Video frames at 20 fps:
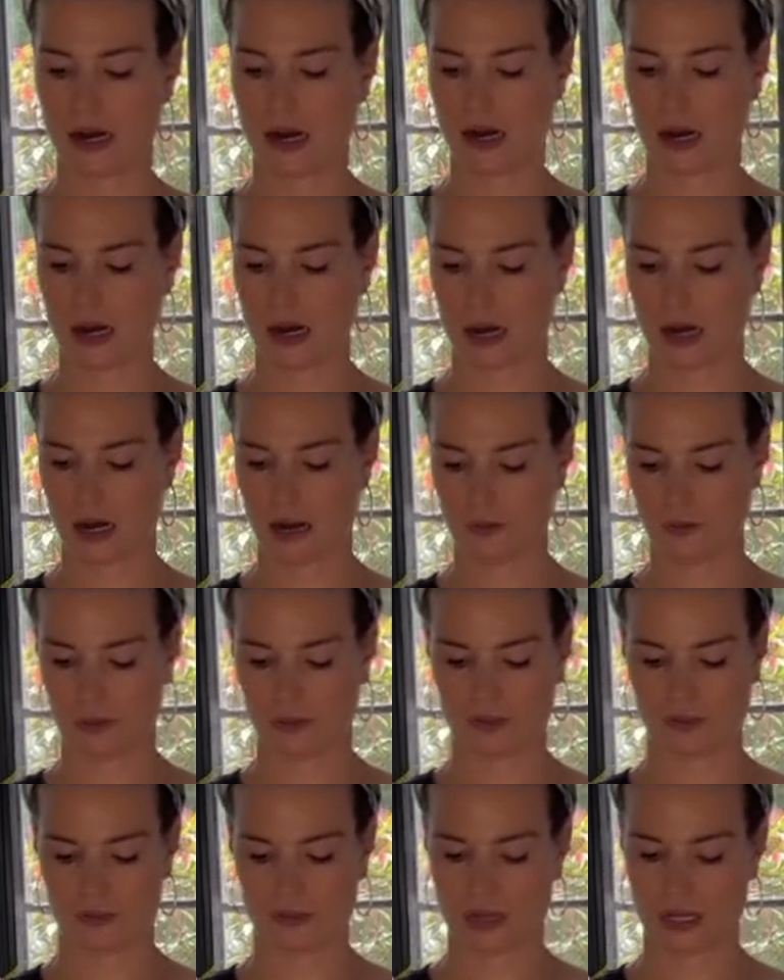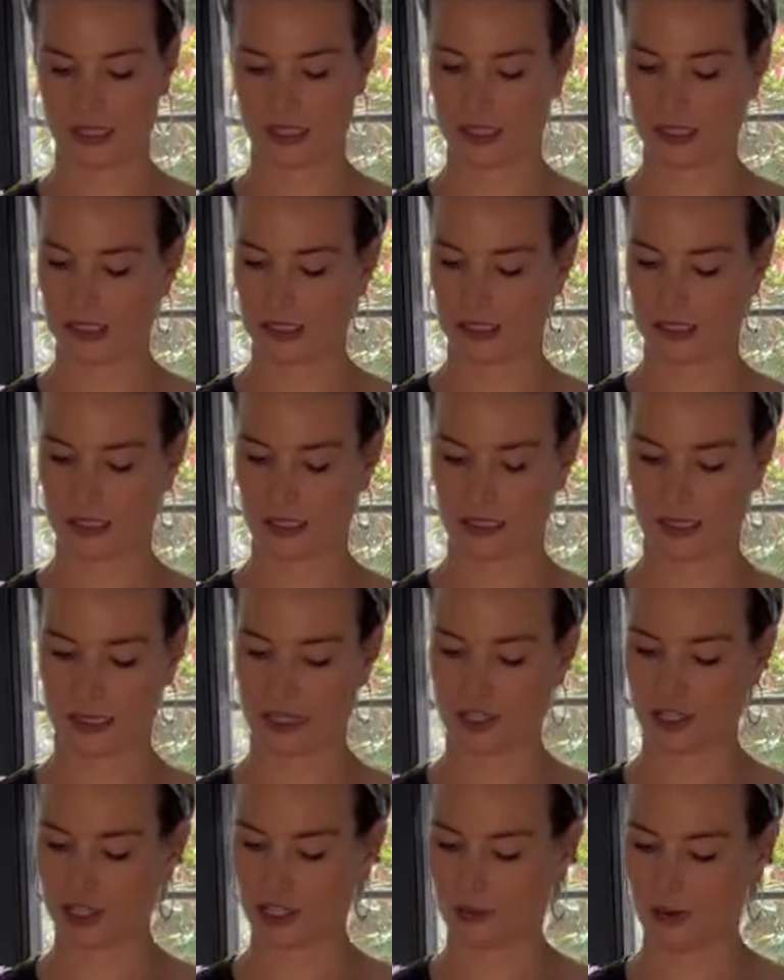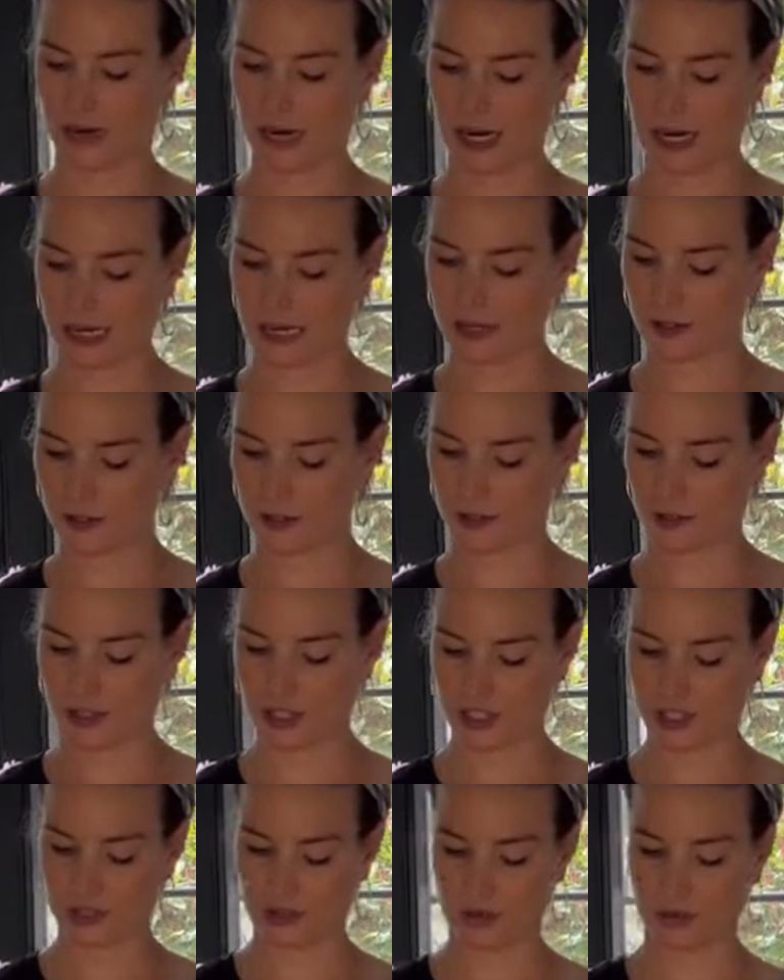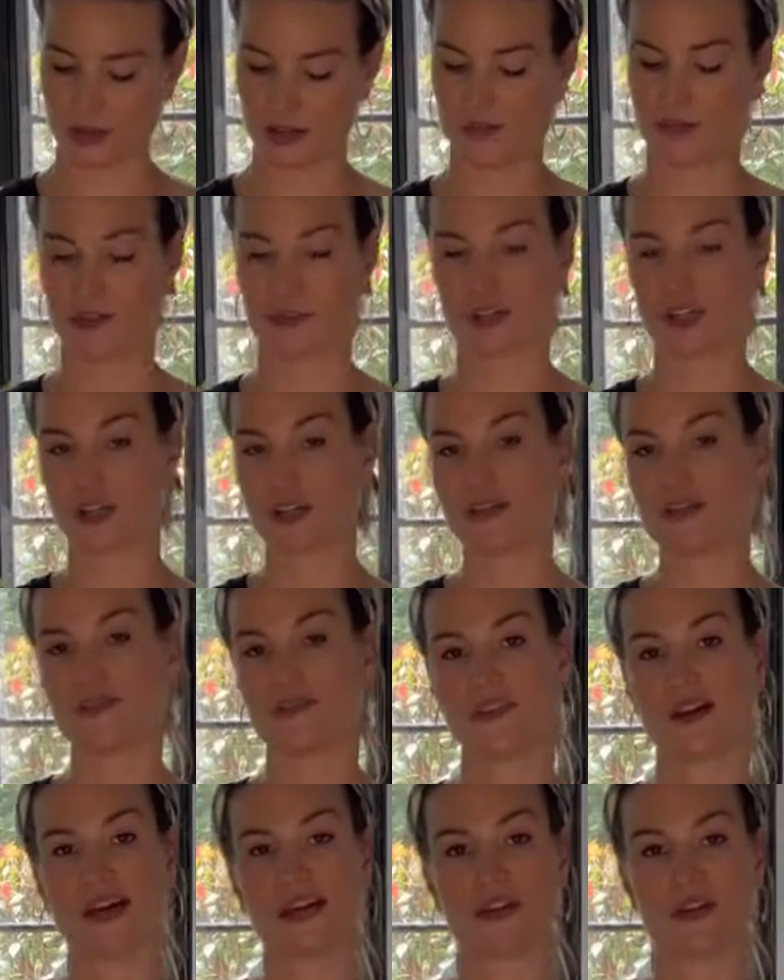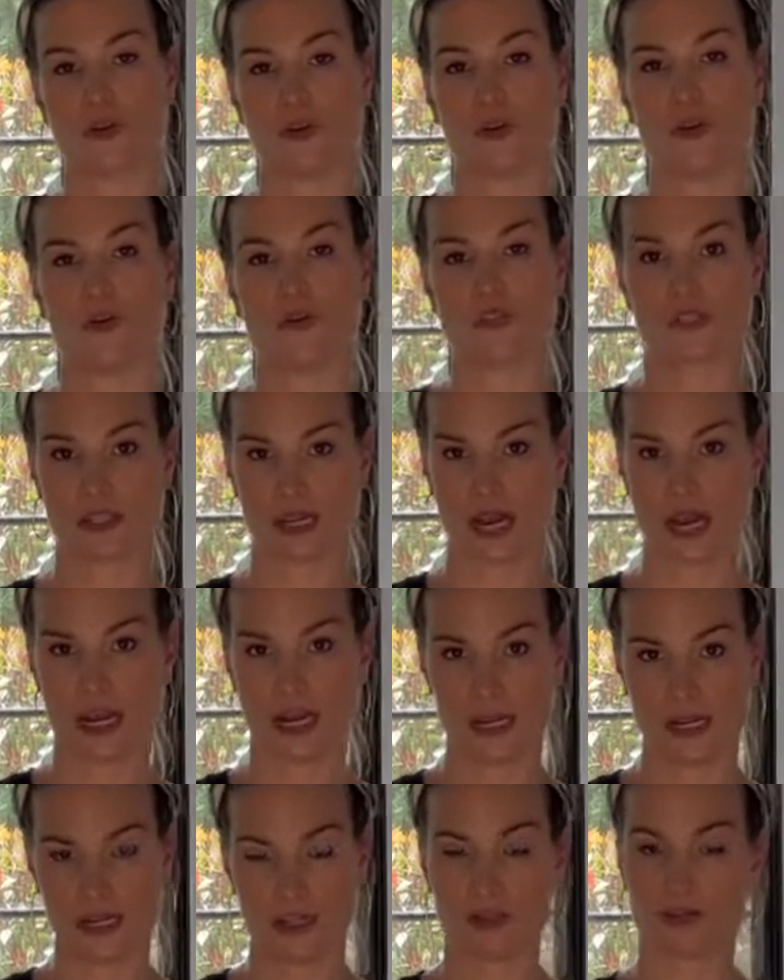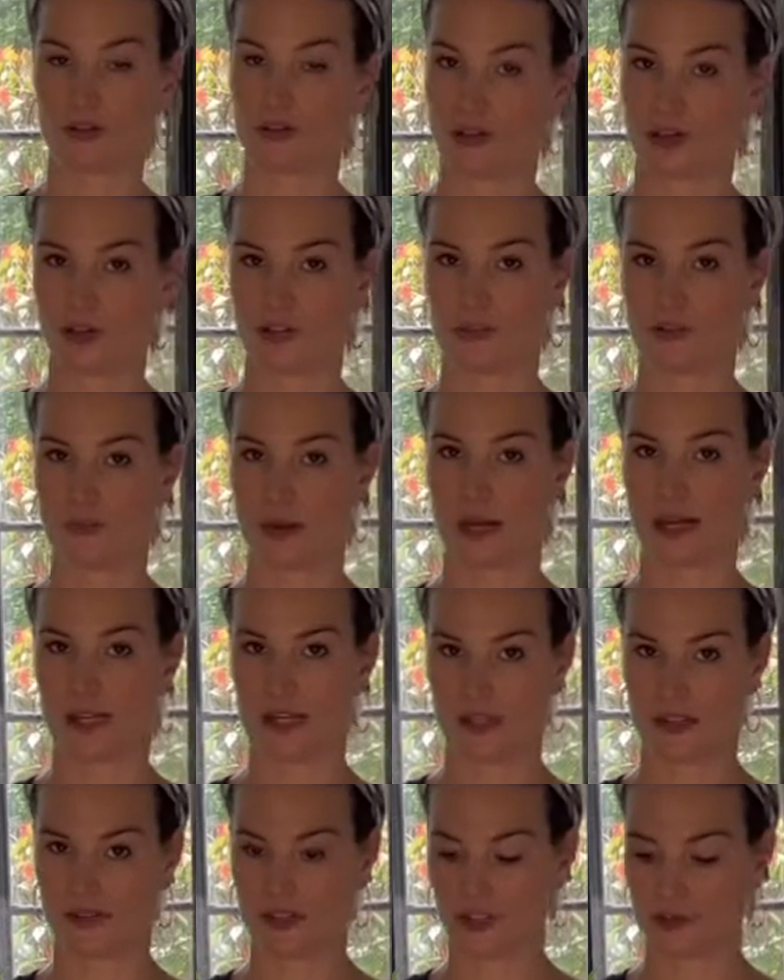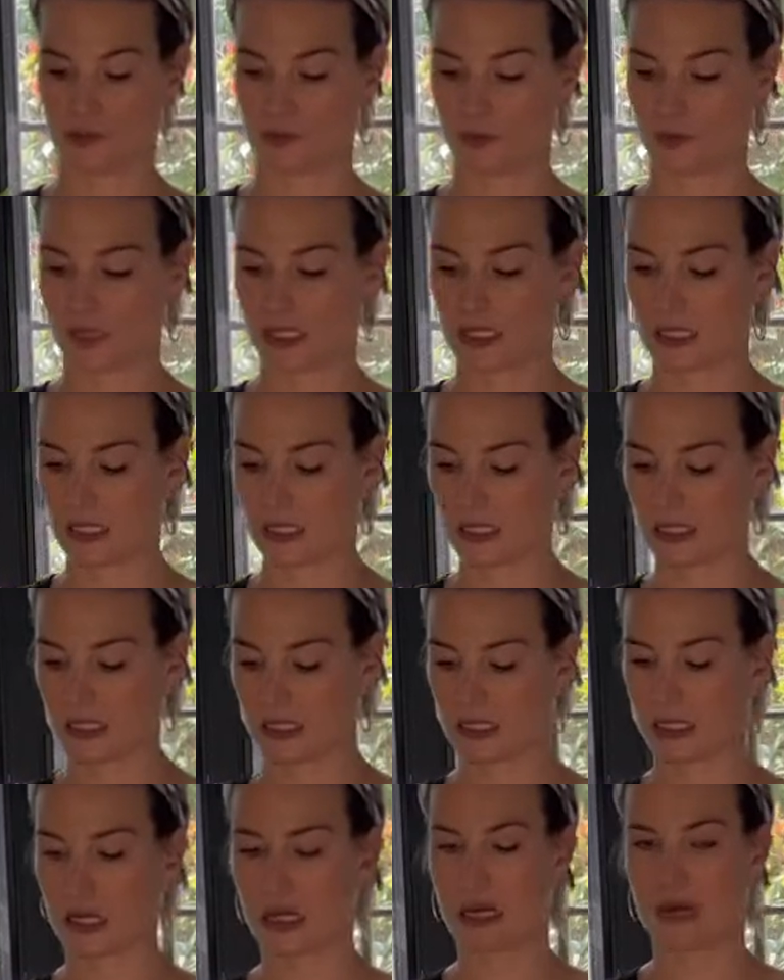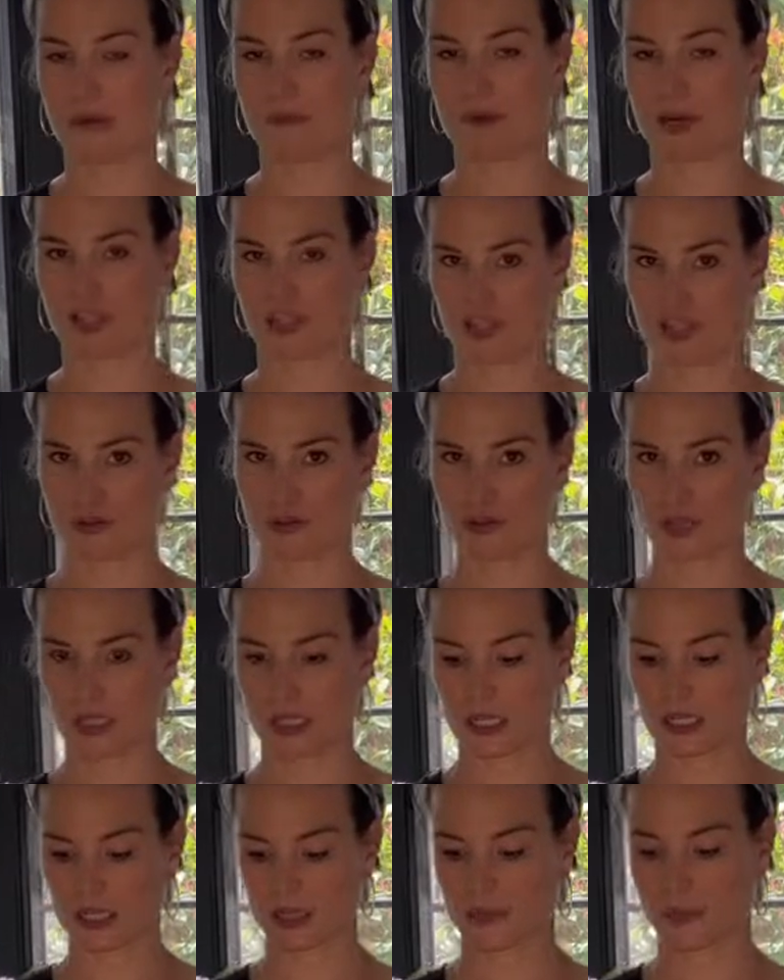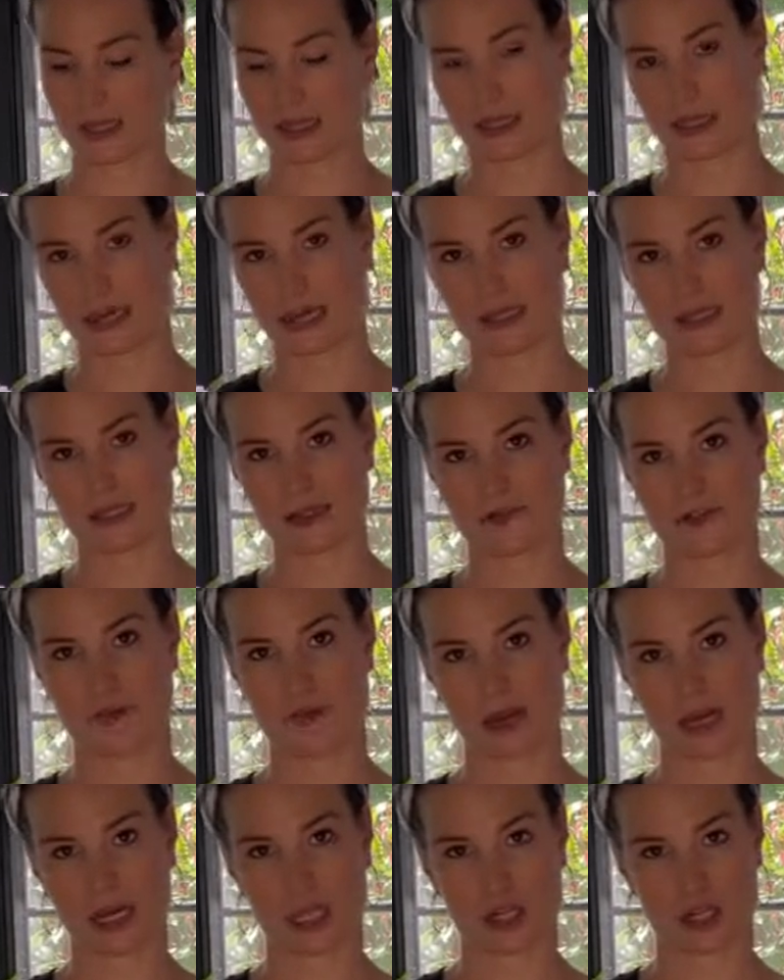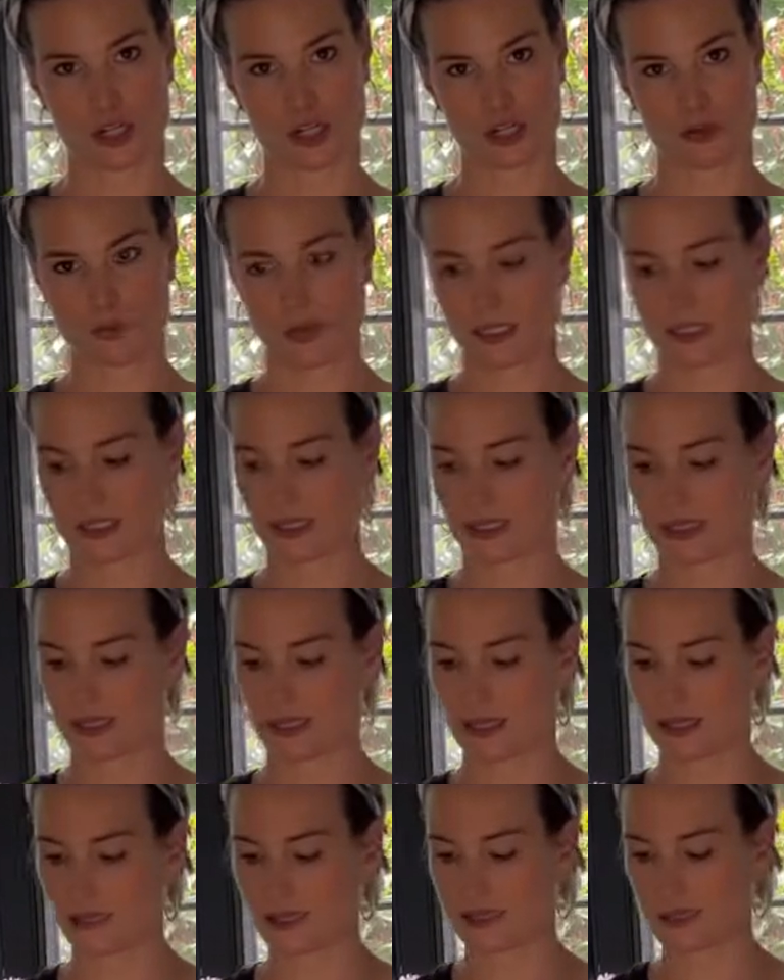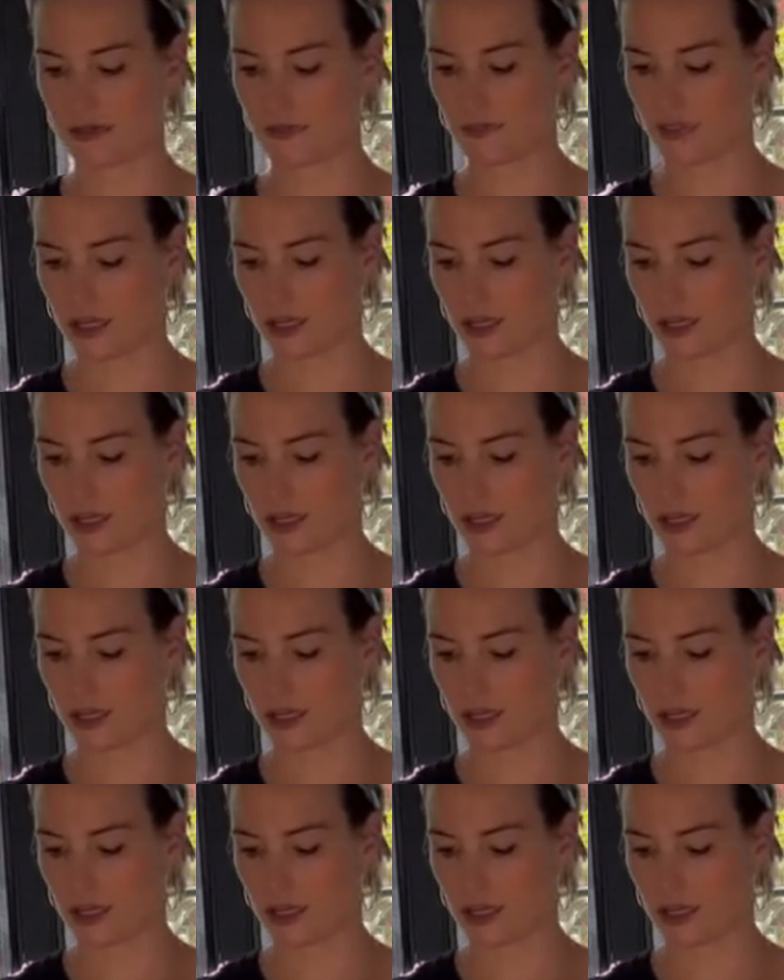You can find this at just about any grocery store. If you couldn't find a whole side, you could also buy individual pieces, but it's usually a little bit less if you buy a large piece like this.